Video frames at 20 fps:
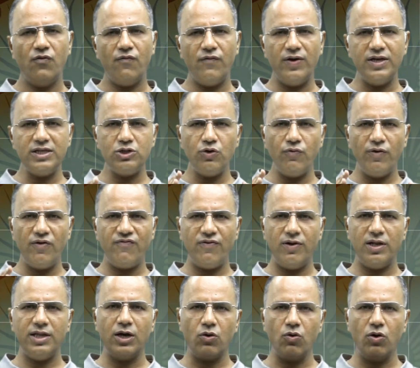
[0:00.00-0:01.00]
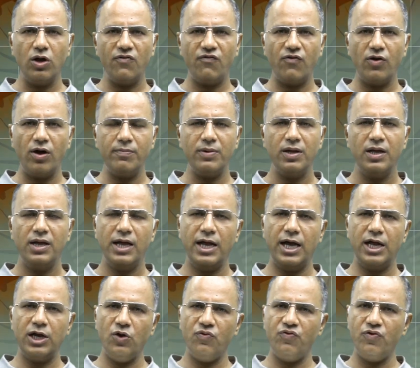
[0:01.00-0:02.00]
Once you will fill the Google form
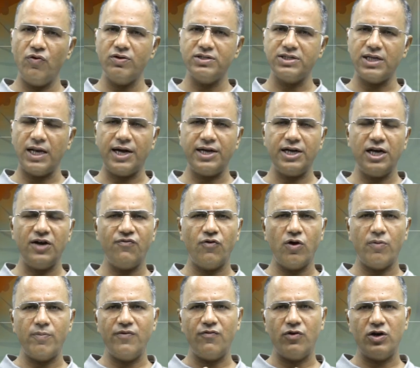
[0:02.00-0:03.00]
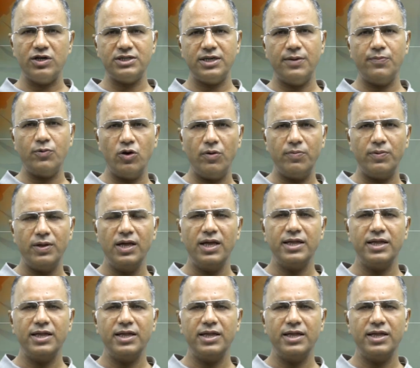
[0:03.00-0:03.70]
and if you will select it for my WhatsApp group,